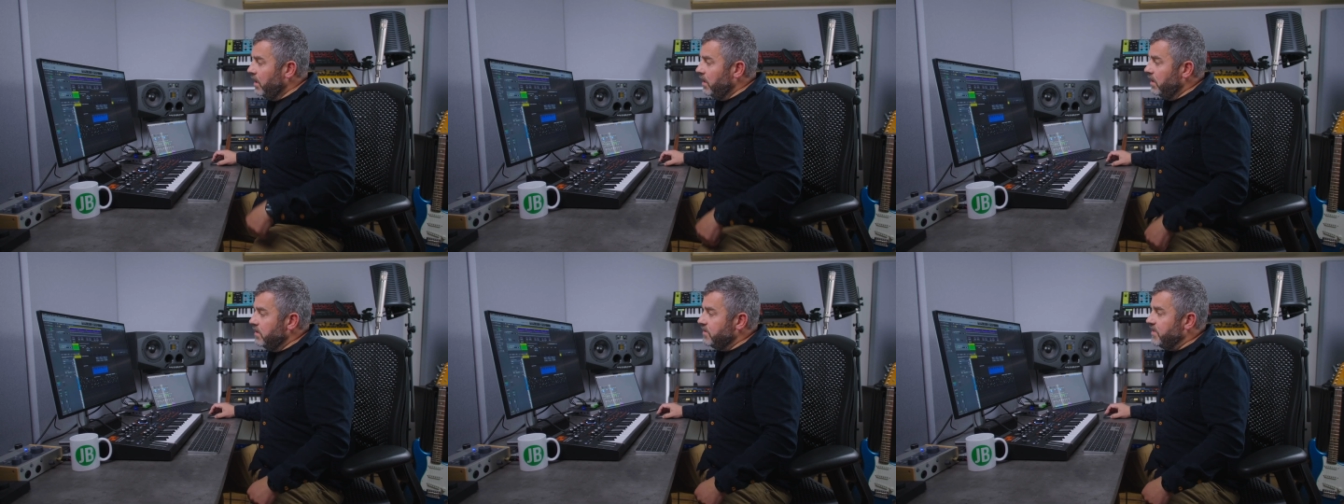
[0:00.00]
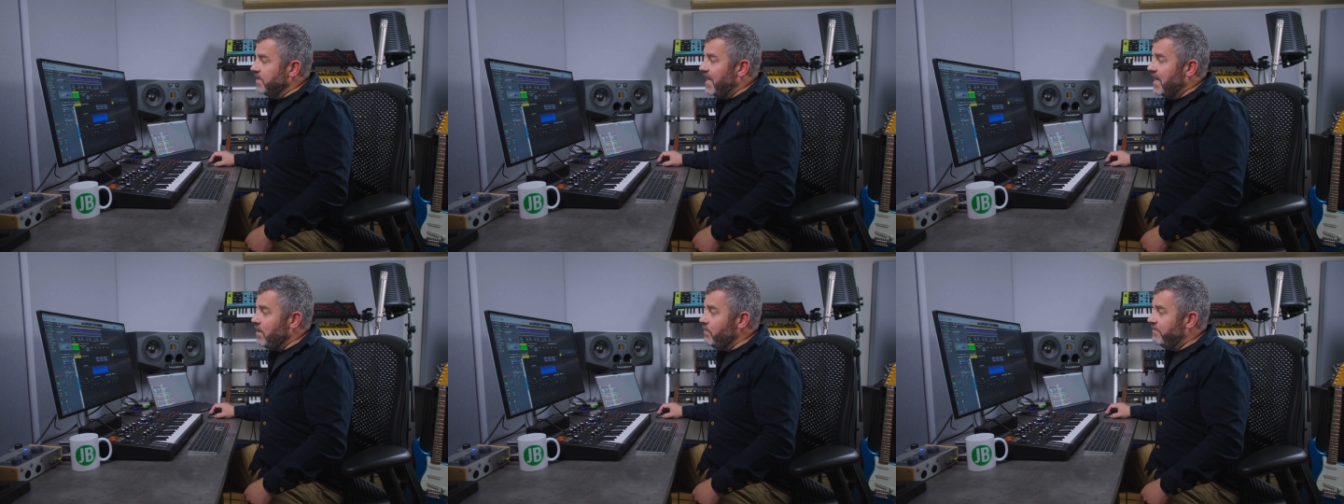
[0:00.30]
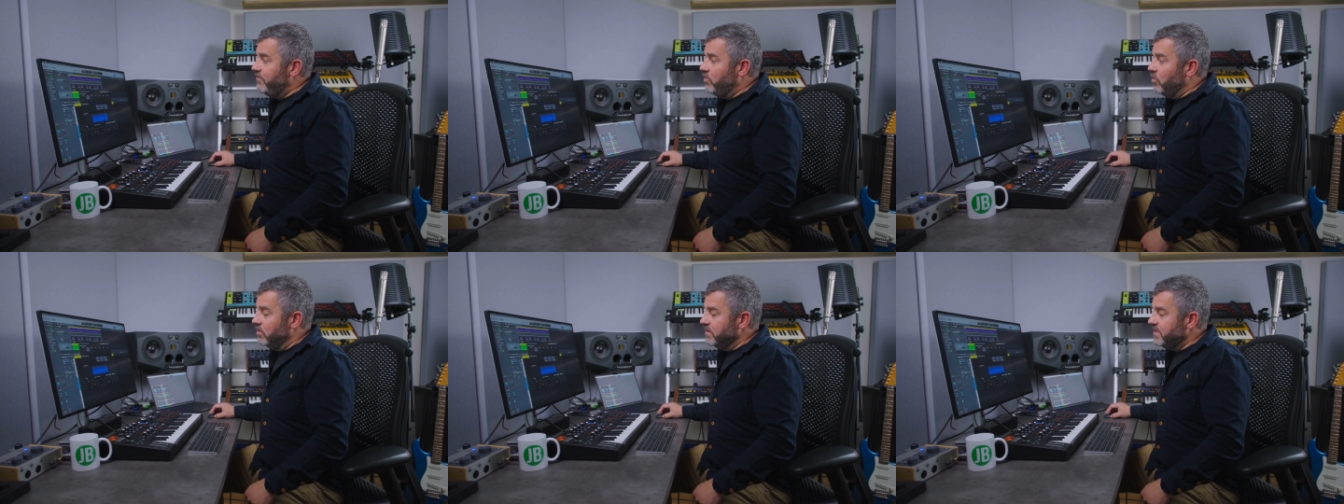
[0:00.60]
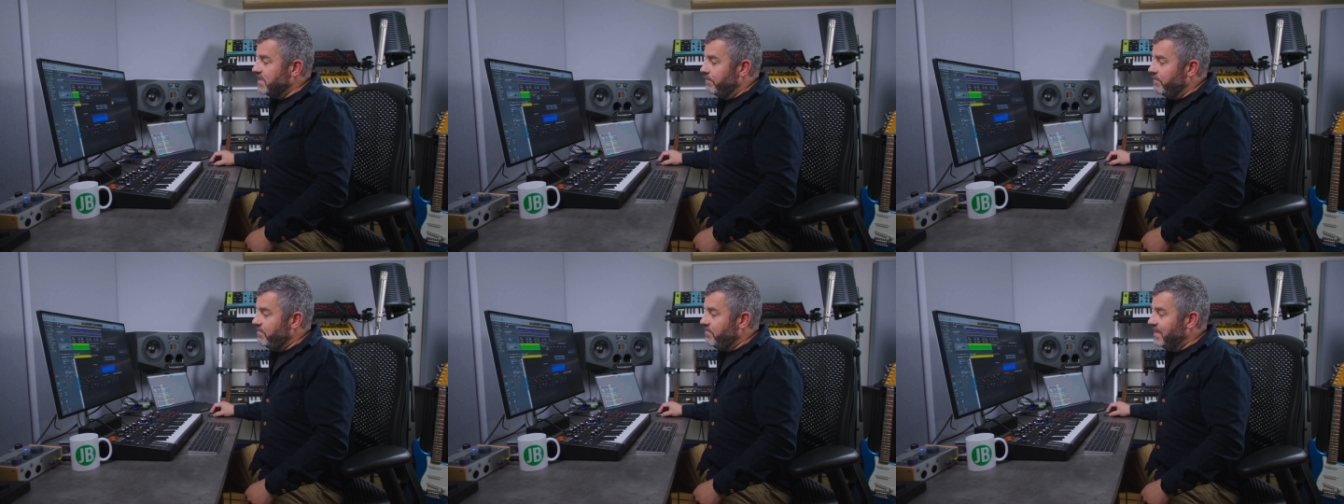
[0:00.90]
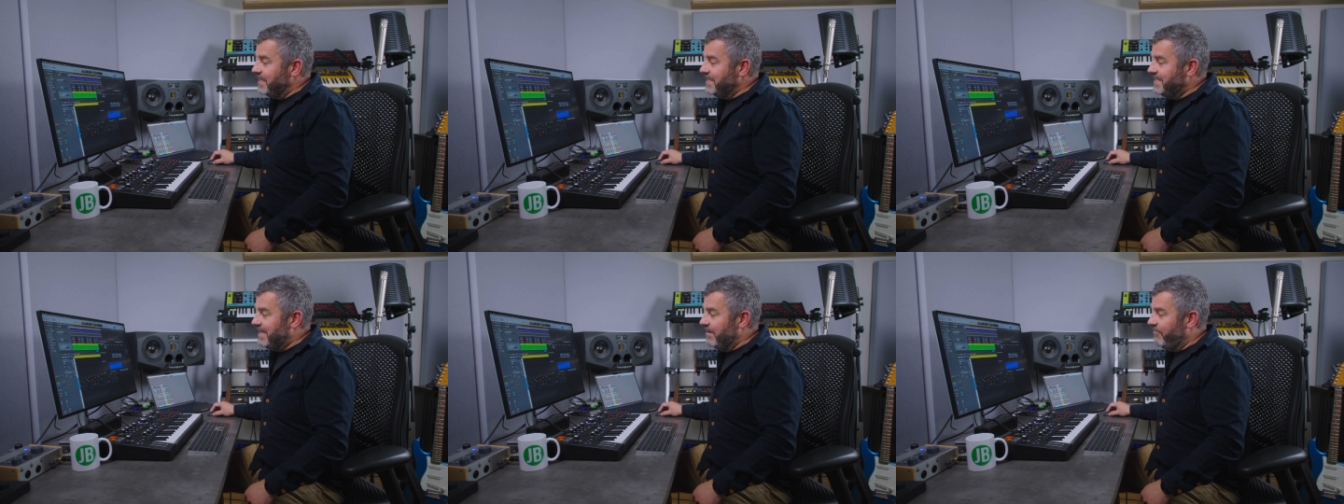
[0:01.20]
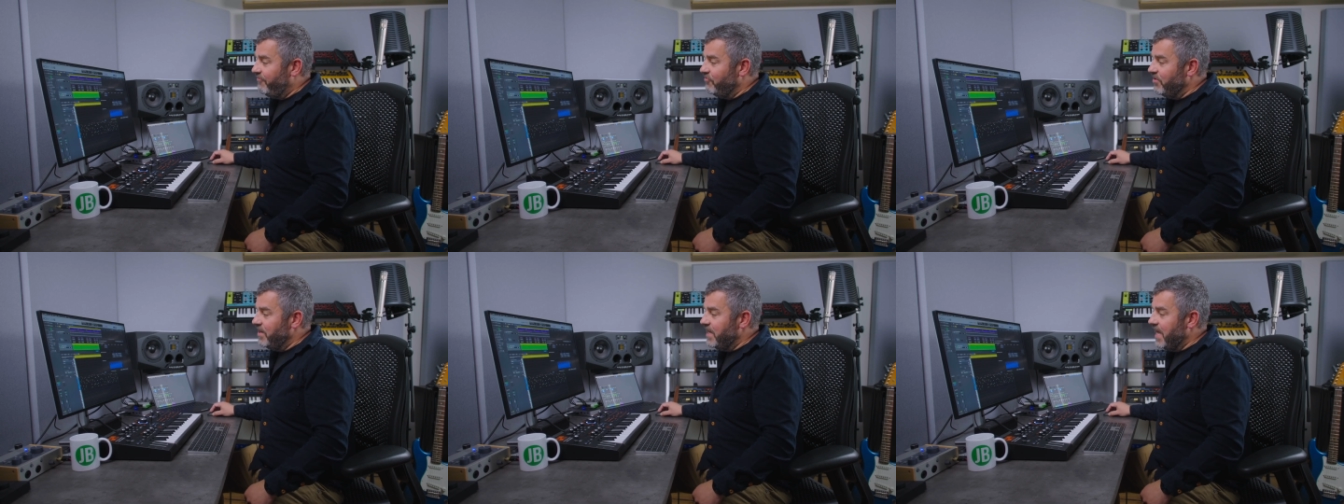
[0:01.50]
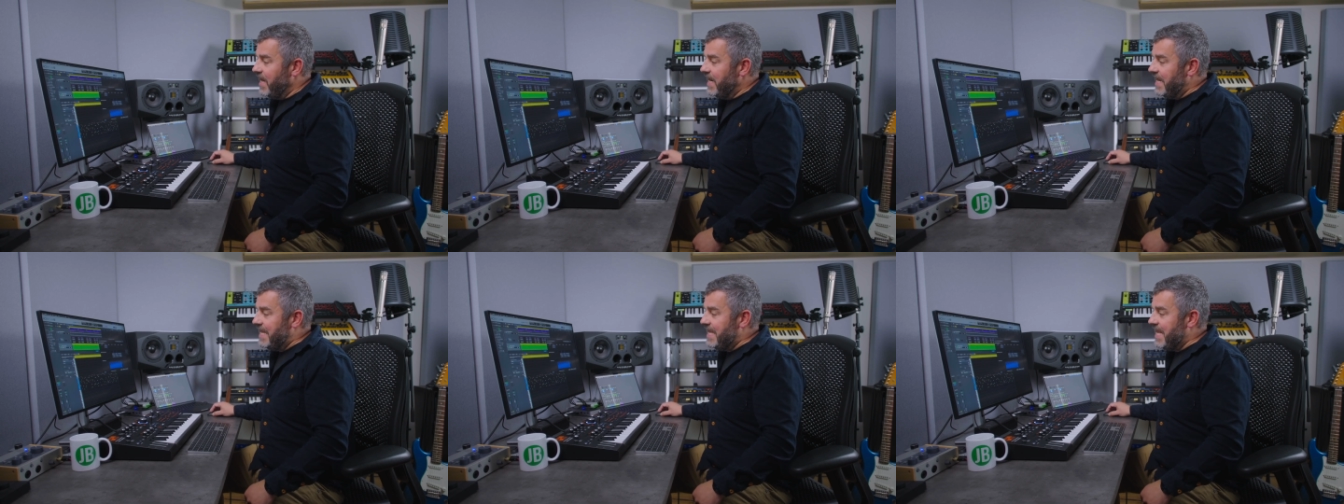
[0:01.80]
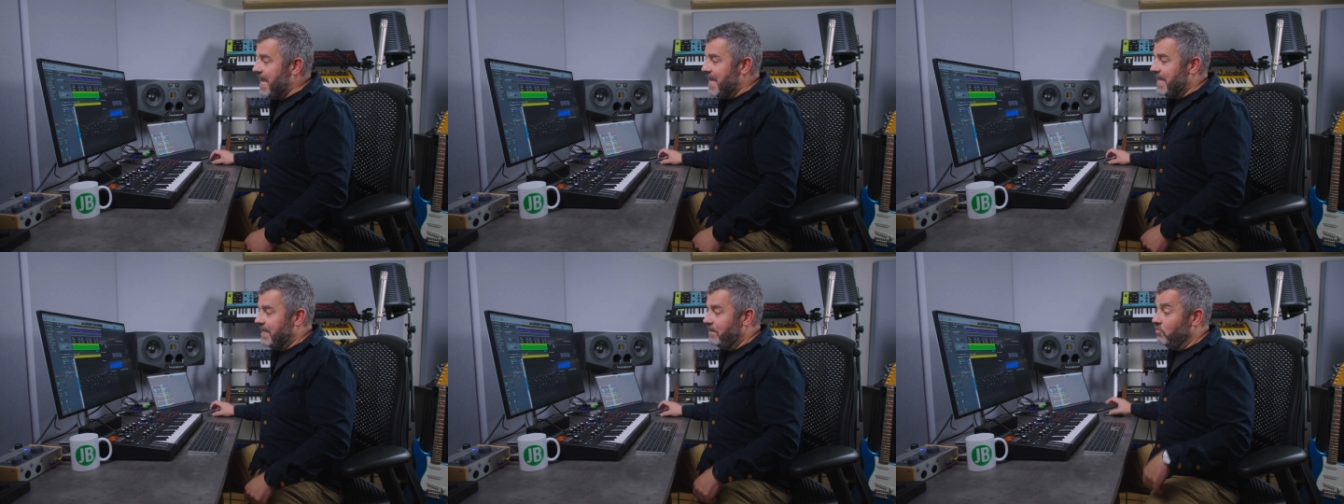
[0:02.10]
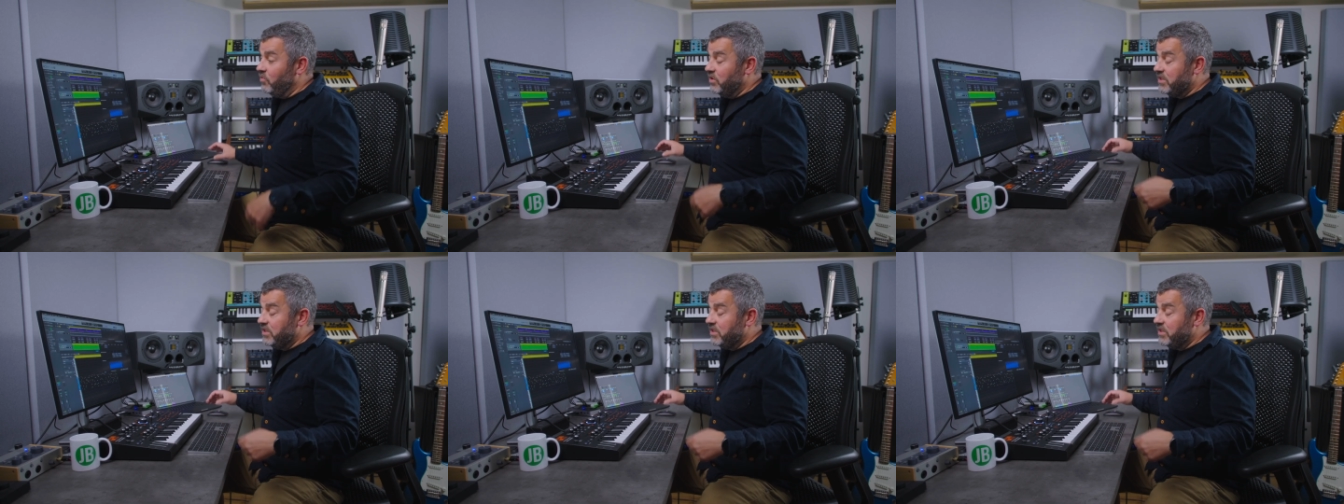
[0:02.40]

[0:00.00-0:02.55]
So now we've got something different again,